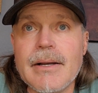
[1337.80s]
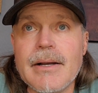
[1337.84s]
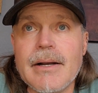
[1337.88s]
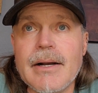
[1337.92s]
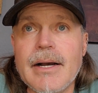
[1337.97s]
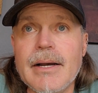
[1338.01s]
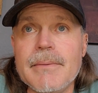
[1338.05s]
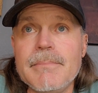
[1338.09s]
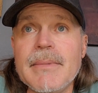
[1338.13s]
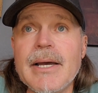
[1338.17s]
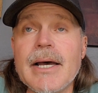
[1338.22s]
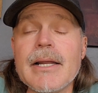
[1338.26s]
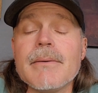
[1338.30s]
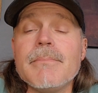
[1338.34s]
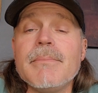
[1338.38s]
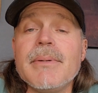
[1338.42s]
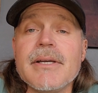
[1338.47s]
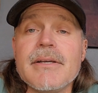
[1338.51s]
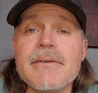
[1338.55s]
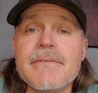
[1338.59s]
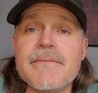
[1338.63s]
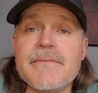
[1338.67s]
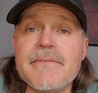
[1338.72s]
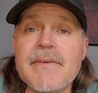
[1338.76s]
not a
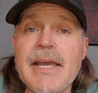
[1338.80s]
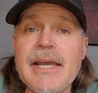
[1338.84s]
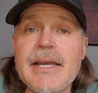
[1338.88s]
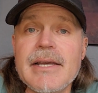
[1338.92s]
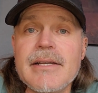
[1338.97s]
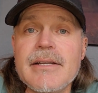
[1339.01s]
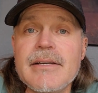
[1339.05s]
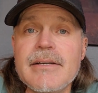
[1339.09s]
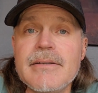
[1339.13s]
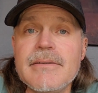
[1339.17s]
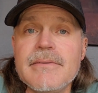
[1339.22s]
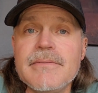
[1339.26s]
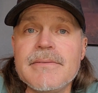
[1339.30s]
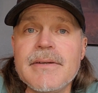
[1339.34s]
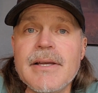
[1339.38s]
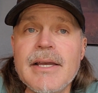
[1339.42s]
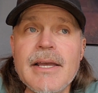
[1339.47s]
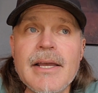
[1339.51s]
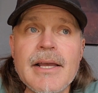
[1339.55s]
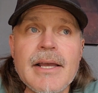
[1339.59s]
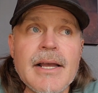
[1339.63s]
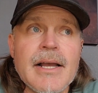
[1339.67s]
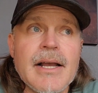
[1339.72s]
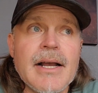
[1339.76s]
big fan of.
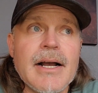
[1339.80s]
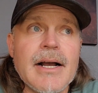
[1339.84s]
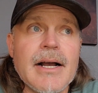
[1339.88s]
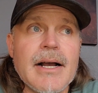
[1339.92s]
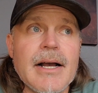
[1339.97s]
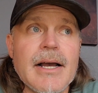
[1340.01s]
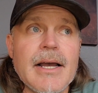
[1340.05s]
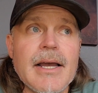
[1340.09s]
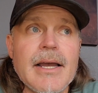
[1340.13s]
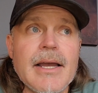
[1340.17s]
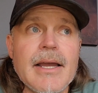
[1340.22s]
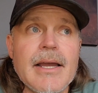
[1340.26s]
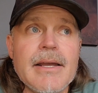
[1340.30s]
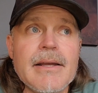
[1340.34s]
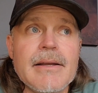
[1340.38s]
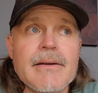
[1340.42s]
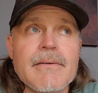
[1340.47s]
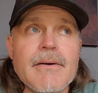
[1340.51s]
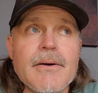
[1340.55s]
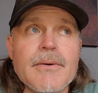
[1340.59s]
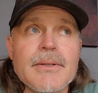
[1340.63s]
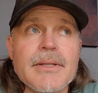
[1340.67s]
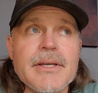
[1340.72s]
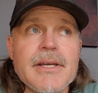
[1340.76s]

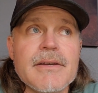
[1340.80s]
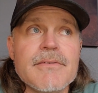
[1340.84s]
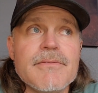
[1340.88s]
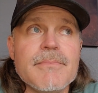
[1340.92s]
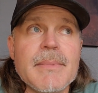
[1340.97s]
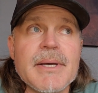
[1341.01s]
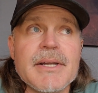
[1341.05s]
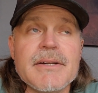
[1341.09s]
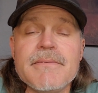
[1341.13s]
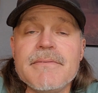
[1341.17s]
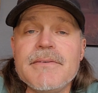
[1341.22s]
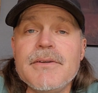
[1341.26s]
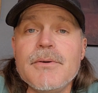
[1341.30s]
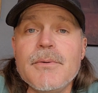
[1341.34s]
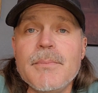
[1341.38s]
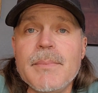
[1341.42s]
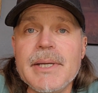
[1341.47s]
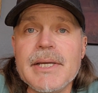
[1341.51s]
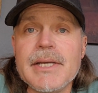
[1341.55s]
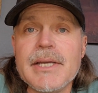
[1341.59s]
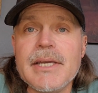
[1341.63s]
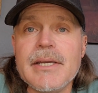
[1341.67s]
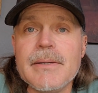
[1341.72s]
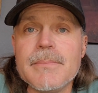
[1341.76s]
I only have met a few
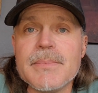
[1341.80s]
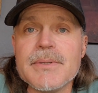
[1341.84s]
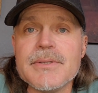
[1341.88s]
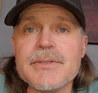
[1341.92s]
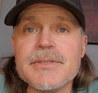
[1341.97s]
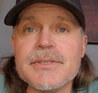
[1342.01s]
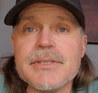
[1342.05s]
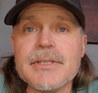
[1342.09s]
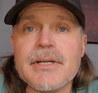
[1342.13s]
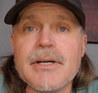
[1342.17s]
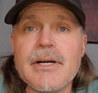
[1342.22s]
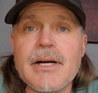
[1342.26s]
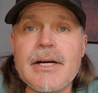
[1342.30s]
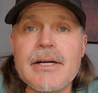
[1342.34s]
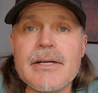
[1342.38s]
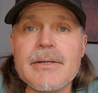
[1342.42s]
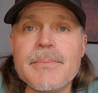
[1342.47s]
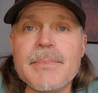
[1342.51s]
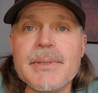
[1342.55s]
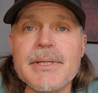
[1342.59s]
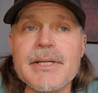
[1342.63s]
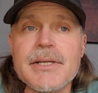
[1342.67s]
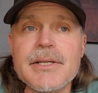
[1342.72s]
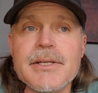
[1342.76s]
beekeepers that are,
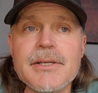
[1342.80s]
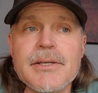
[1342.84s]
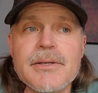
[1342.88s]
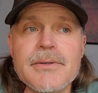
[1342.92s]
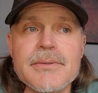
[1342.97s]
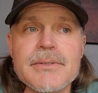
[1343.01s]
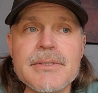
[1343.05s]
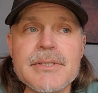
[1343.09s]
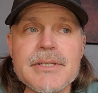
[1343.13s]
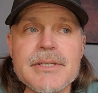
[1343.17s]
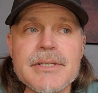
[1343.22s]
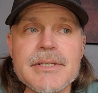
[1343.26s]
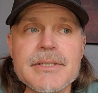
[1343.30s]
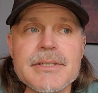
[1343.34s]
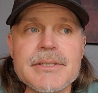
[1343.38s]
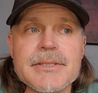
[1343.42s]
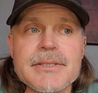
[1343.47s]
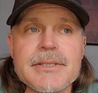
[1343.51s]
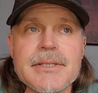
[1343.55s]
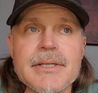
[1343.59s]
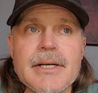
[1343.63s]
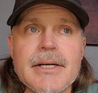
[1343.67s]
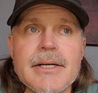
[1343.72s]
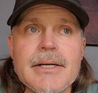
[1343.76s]
but it
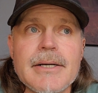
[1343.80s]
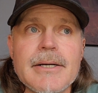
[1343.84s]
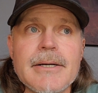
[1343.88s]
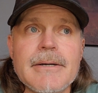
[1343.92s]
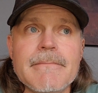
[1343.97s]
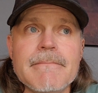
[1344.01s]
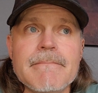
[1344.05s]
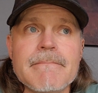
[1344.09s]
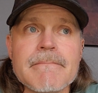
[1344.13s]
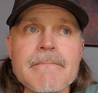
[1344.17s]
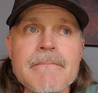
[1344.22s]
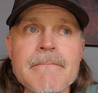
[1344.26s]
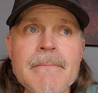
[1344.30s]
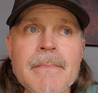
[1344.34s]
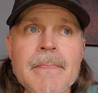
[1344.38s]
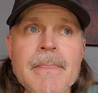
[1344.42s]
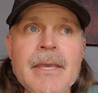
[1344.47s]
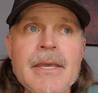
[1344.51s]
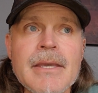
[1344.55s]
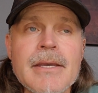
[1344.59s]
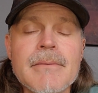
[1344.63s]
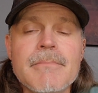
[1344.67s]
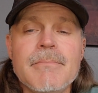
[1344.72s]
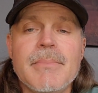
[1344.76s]
uses,
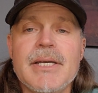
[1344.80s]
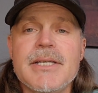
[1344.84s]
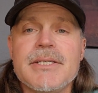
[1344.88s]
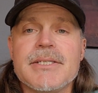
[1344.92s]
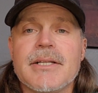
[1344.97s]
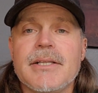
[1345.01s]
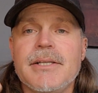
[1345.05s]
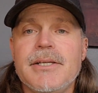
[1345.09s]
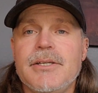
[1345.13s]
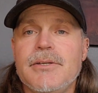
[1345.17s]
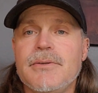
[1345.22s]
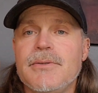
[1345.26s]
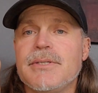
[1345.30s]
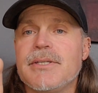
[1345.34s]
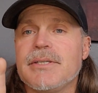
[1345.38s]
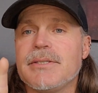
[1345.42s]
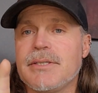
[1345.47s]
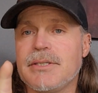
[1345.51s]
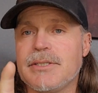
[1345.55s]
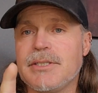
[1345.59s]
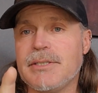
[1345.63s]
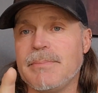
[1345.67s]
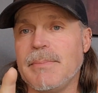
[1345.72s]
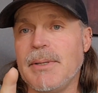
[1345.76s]
basically
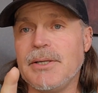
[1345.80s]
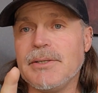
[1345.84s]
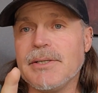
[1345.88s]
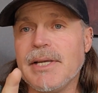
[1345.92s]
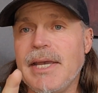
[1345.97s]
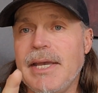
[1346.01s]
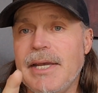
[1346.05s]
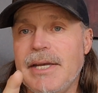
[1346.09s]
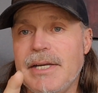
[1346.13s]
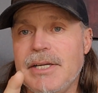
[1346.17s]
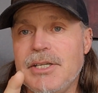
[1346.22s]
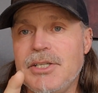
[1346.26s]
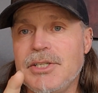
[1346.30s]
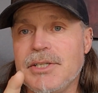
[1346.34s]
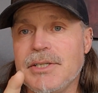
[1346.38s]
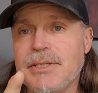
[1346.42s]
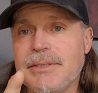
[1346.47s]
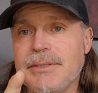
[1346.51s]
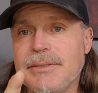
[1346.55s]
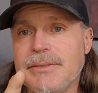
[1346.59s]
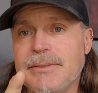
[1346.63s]
uses a small cage